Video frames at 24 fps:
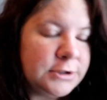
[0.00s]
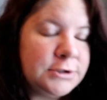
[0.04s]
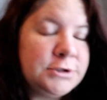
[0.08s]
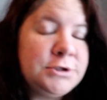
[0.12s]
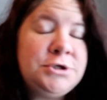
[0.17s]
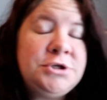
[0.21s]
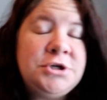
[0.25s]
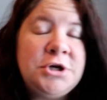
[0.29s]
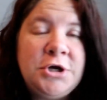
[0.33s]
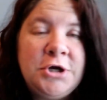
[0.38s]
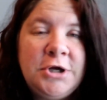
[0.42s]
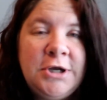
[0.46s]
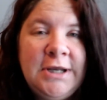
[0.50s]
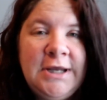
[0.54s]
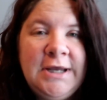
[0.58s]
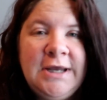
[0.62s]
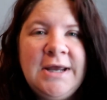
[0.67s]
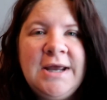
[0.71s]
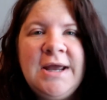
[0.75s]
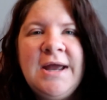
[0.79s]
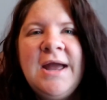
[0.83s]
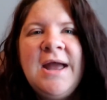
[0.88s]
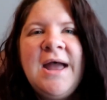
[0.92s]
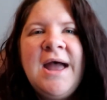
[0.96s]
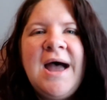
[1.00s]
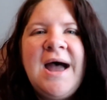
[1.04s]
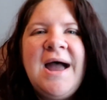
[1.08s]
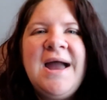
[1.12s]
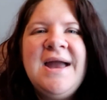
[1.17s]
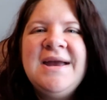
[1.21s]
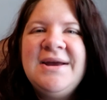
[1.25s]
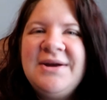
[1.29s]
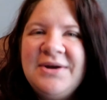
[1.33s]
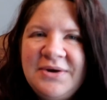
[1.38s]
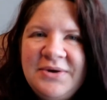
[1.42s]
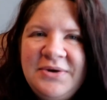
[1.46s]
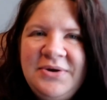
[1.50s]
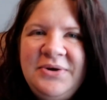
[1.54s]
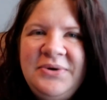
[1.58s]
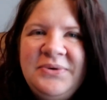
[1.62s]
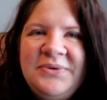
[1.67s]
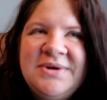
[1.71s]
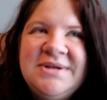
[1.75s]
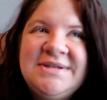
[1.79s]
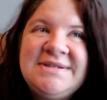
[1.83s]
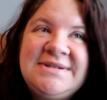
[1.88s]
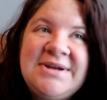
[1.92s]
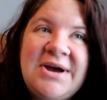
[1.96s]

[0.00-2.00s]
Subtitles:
journey, I was